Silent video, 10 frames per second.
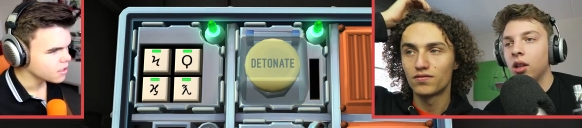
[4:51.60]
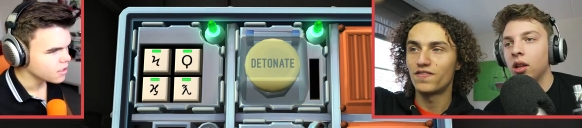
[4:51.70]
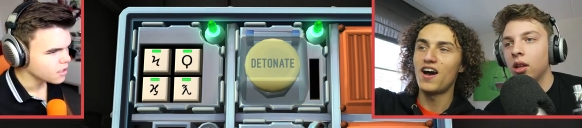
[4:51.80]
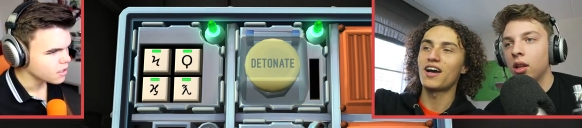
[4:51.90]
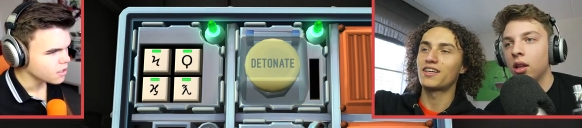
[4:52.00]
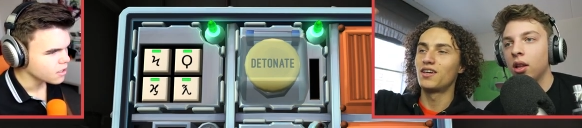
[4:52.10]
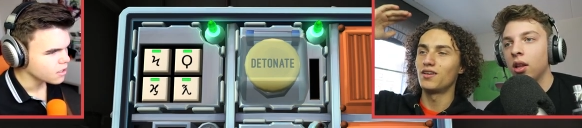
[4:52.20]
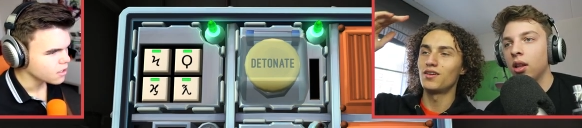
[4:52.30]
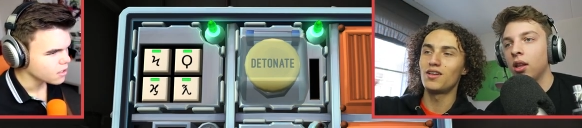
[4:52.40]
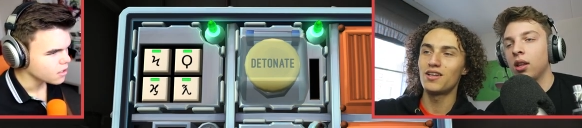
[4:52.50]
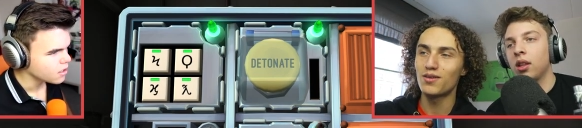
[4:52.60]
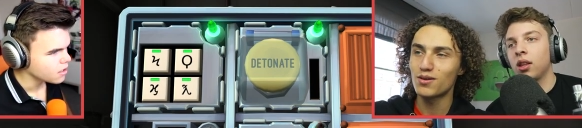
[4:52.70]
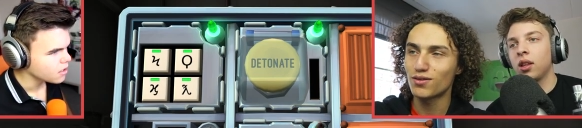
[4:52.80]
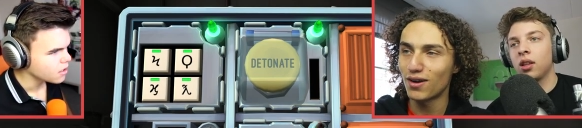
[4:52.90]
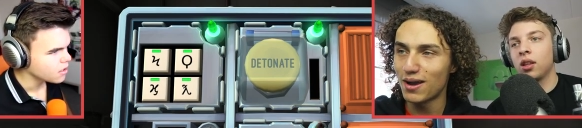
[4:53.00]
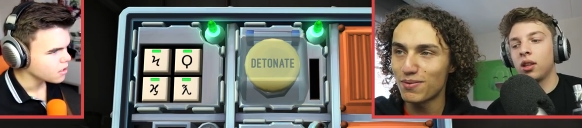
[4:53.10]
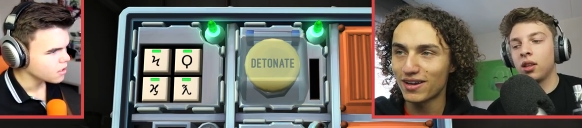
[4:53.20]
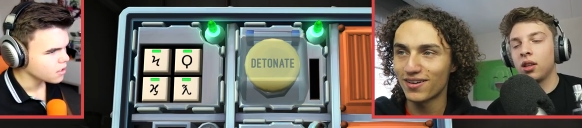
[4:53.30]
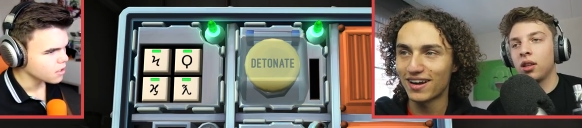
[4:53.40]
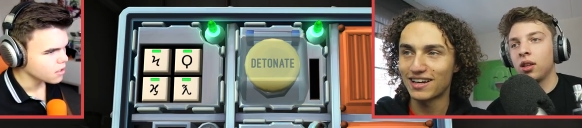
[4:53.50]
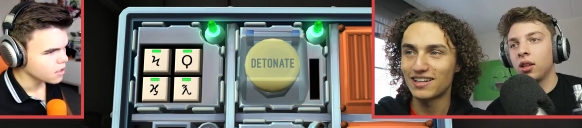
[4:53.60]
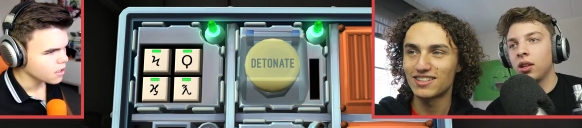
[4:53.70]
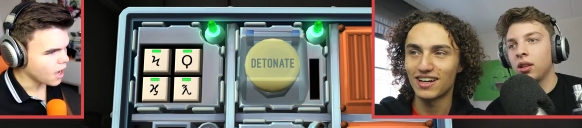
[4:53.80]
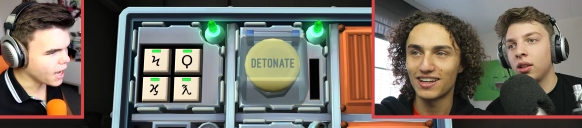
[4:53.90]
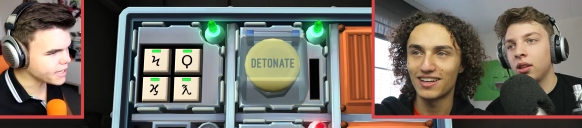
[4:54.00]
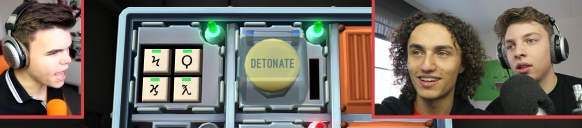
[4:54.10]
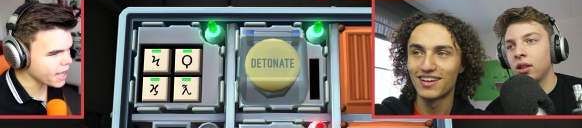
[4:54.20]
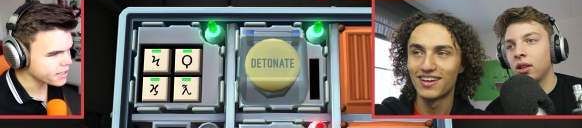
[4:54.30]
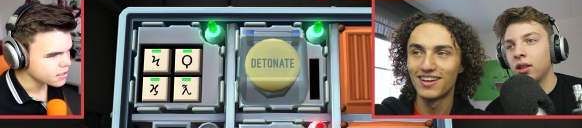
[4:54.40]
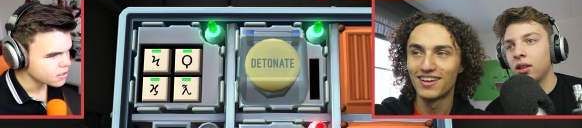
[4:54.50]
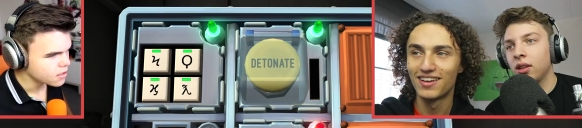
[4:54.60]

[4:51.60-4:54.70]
Speaker 1: Fuck, you, you didn't describe it correctly, Jelly. I did.